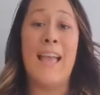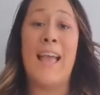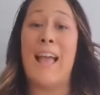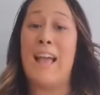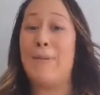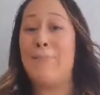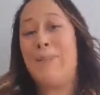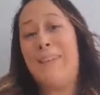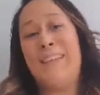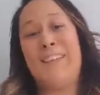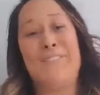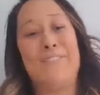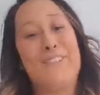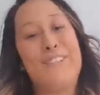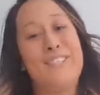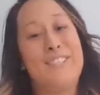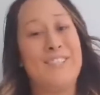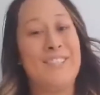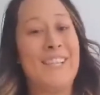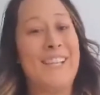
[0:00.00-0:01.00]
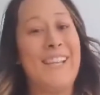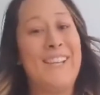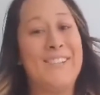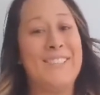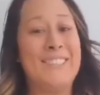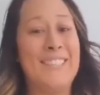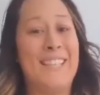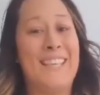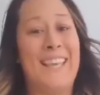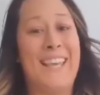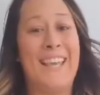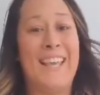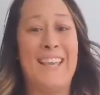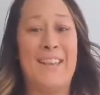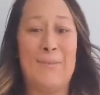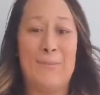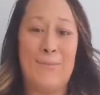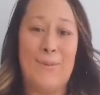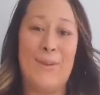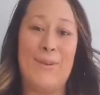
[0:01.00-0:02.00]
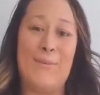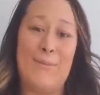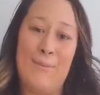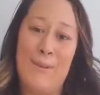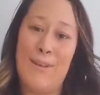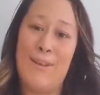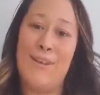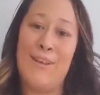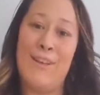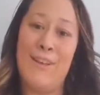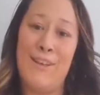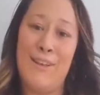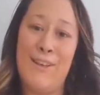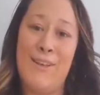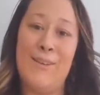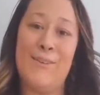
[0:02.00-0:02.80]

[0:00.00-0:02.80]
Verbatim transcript: Happy anniversary, AOTK! Woo woo!